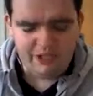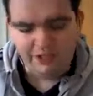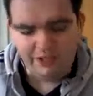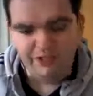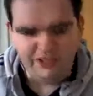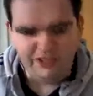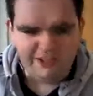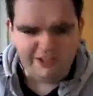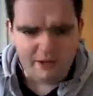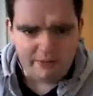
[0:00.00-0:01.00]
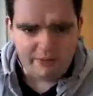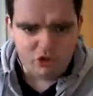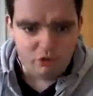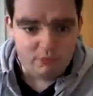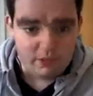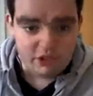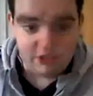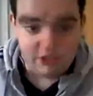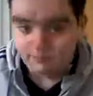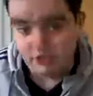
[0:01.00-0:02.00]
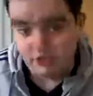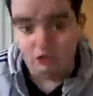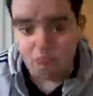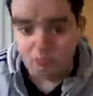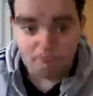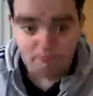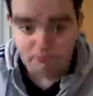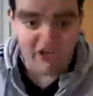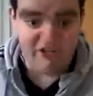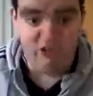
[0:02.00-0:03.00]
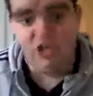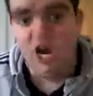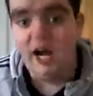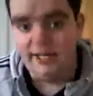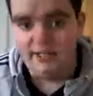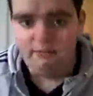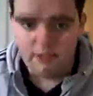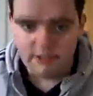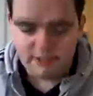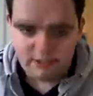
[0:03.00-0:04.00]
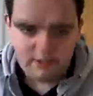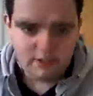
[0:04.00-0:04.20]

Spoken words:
Well, not experiment too much because I could die, but